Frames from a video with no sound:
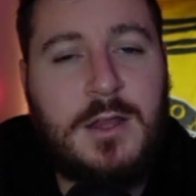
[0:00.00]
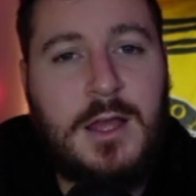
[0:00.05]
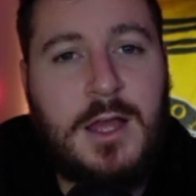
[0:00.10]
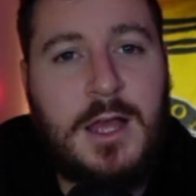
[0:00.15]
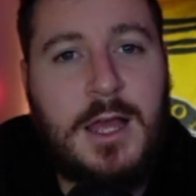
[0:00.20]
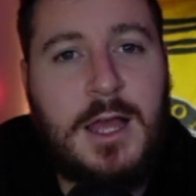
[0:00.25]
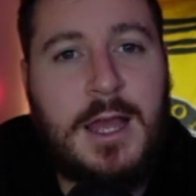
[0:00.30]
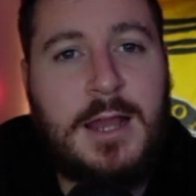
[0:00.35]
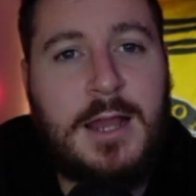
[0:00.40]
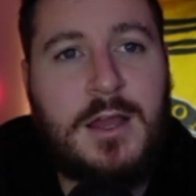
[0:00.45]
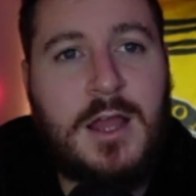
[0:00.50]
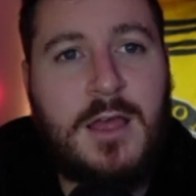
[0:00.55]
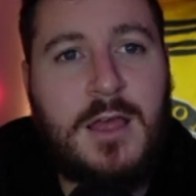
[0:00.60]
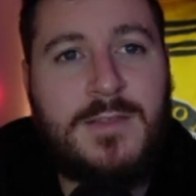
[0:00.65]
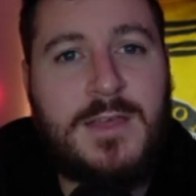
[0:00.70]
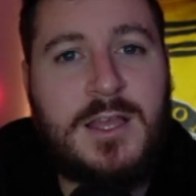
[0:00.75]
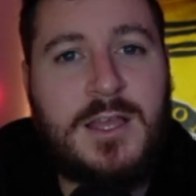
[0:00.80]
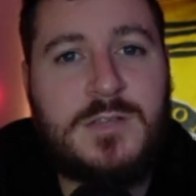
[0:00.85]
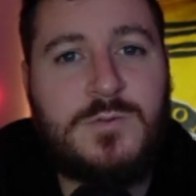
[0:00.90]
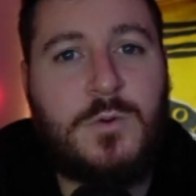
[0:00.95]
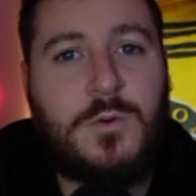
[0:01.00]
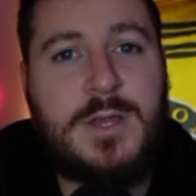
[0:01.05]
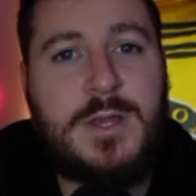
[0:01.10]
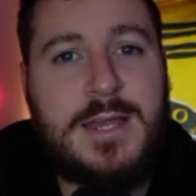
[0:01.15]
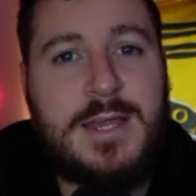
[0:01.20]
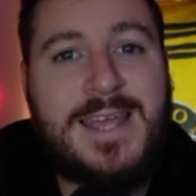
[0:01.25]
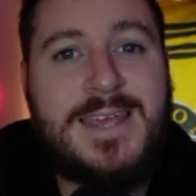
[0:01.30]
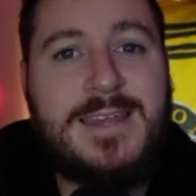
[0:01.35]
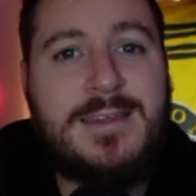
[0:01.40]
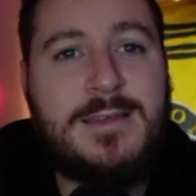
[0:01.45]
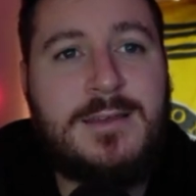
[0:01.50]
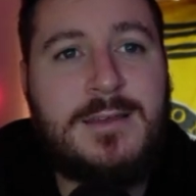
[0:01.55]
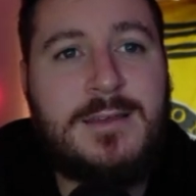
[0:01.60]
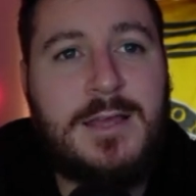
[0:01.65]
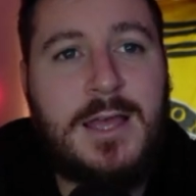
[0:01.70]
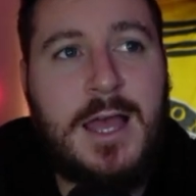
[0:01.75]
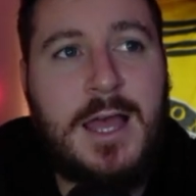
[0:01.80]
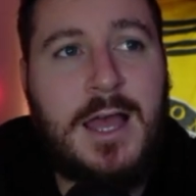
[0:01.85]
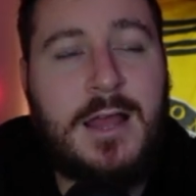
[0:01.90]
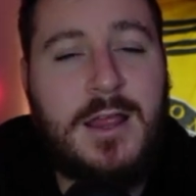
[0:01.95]
And I think it's what we need.
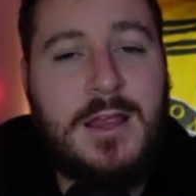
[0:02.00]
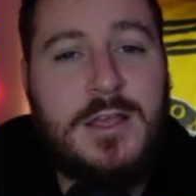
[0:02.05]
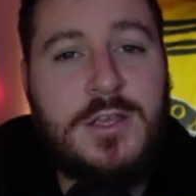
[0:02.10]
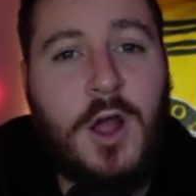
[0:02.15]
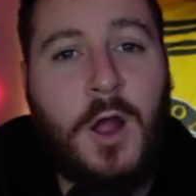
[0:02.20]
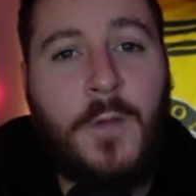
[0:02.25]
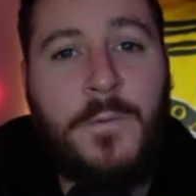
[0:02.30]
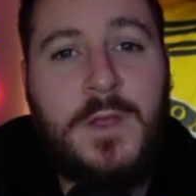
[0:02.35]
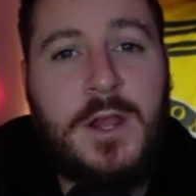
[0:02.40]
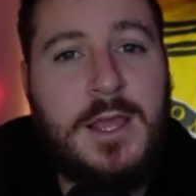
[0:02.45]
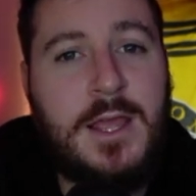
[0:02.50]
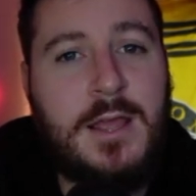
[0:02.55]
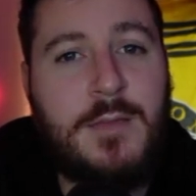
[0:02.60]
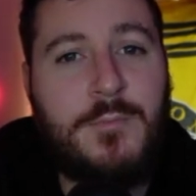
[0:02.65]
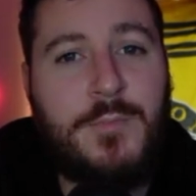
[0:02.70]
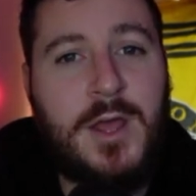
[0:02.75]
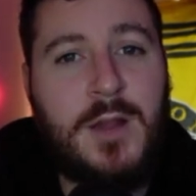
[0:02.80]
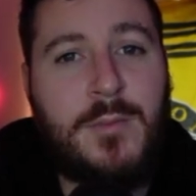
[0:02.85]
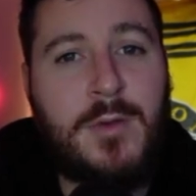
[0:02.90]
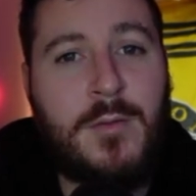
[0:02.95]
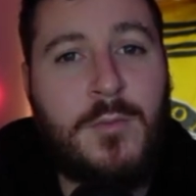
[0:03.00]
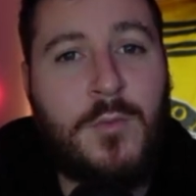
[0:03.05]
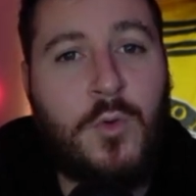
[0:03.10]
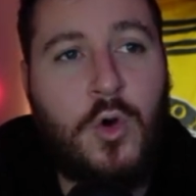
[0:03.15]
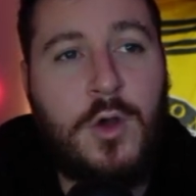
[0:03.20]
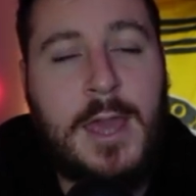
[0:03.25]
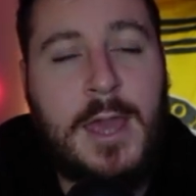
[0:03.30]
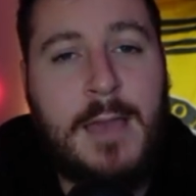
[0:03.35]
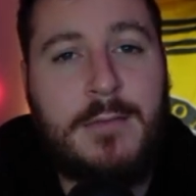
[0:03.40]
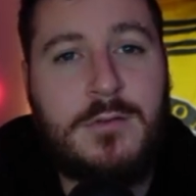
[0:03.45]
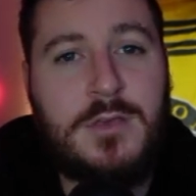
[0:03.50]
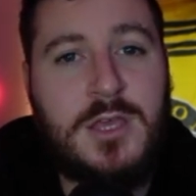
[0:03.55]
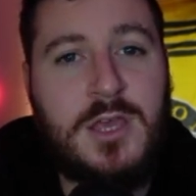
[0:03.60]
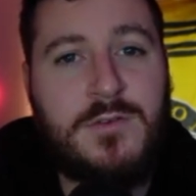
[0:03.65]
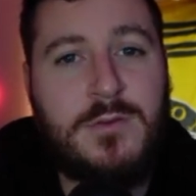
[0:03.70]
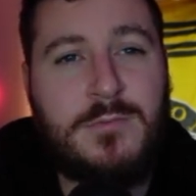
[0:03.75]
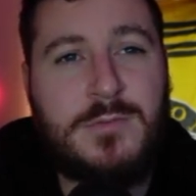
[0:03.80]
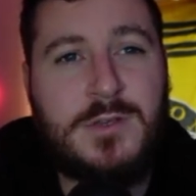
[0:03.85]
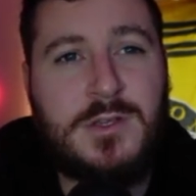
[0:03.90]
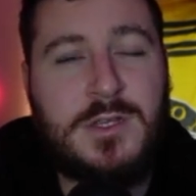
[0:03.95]
And he's only going to get better by more games we give
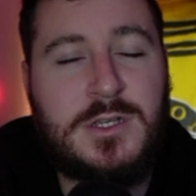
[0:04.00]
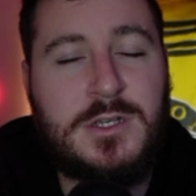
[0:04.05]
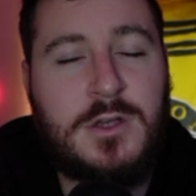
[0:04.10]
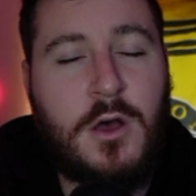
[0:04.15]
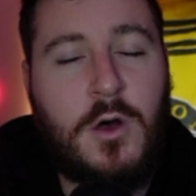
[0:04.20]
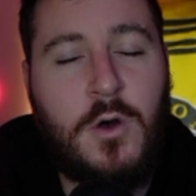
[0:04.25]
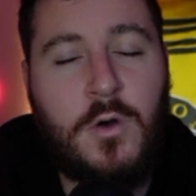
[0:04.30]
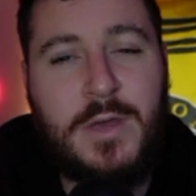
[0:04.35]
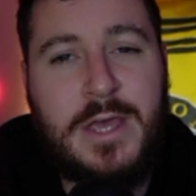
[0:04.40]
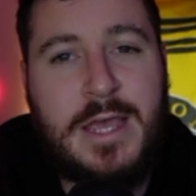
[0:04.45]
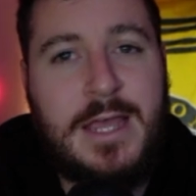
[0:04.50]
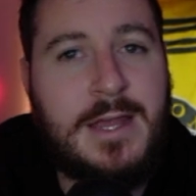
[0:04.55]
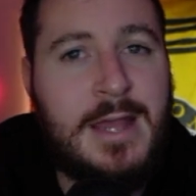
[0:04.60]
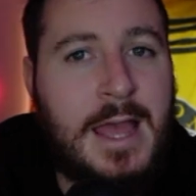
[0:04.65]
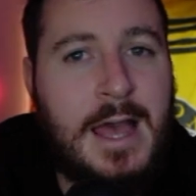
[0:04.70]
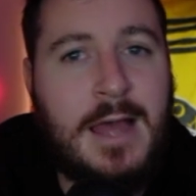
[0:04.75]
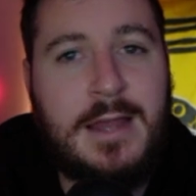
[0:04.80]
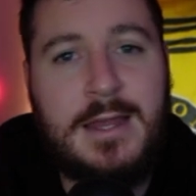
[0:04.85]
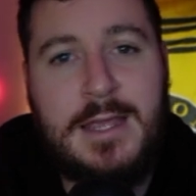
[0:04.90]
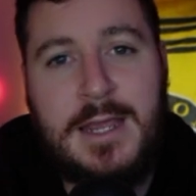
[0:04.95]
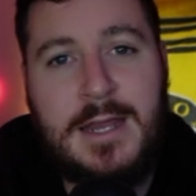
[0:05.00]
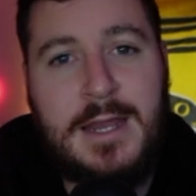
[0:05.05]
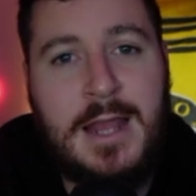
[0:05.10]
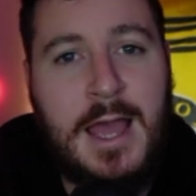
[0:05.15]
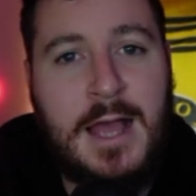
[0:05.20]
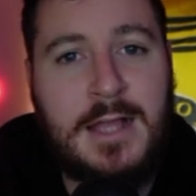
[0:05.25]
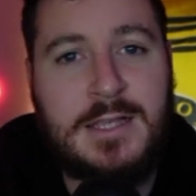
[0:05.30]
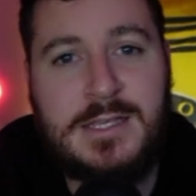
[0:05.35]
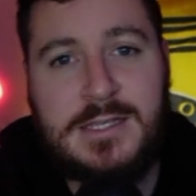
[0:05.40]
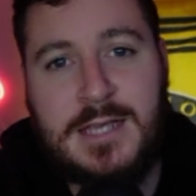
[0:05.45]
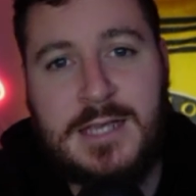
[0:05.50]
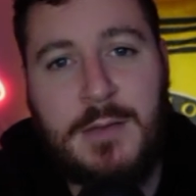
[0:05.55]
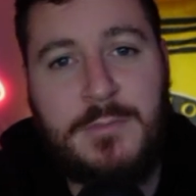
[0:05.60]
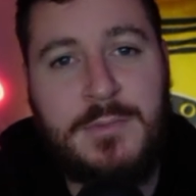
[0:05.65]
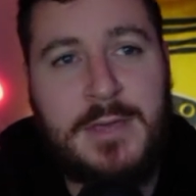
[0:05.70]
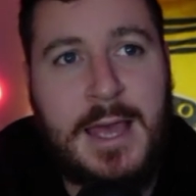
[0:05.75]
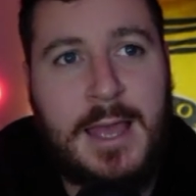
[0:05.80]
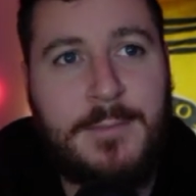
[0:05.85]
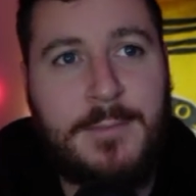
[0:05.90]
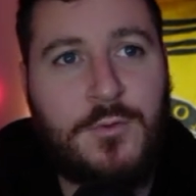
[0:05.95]
him. So this whole in-out sub
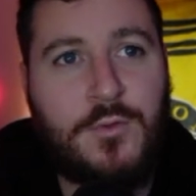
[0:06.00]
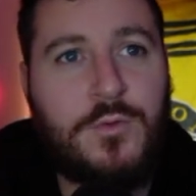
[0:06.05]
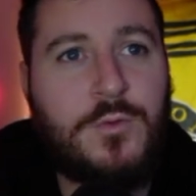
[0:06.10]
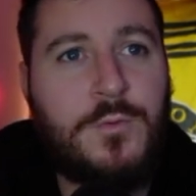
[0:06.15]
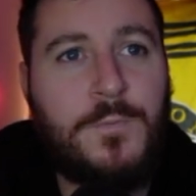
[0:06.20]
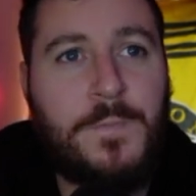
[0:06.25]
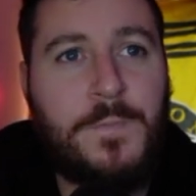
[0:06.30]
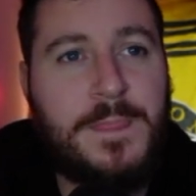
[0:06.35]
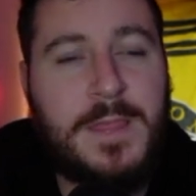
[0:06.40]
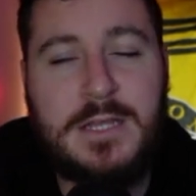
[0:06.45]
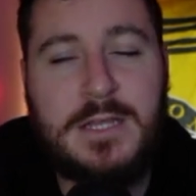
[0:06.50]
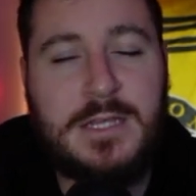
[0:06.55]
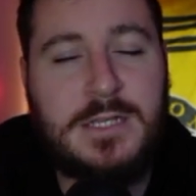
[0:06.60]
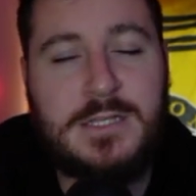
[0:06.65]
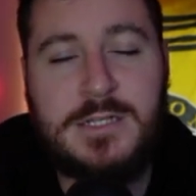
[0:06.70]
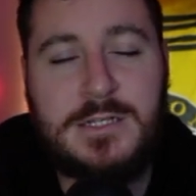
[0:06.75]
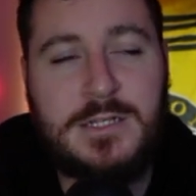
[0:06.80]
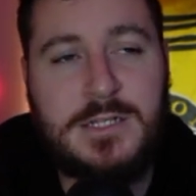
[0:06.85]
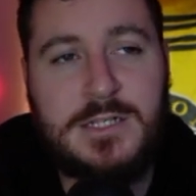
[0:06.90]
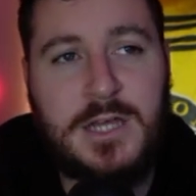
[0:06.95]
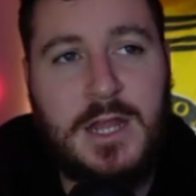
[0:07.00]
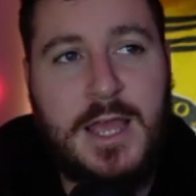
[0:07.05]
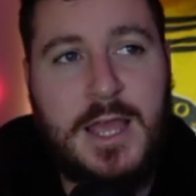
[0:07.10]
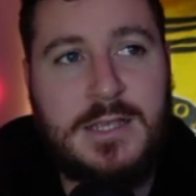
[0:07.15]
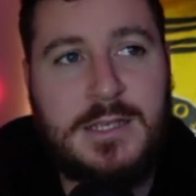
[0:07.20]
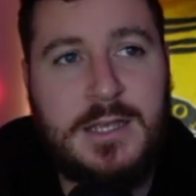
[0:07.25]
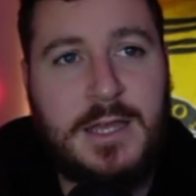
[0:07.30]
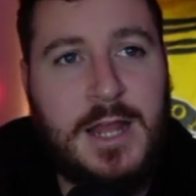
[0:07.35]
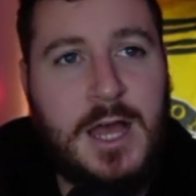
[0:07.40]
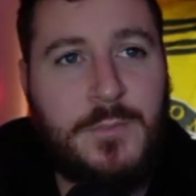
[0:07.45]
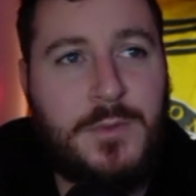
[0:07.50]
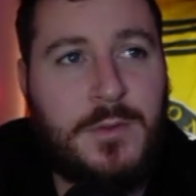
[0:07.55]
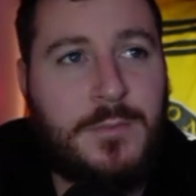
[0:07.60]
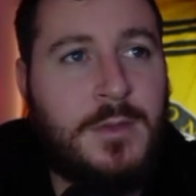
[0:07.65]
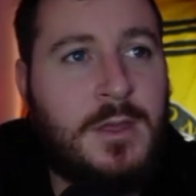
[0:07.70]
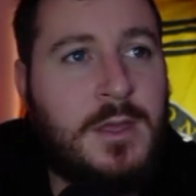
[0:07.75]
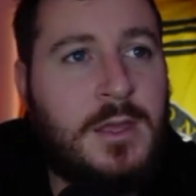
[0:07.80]
game rule isn't going to help him.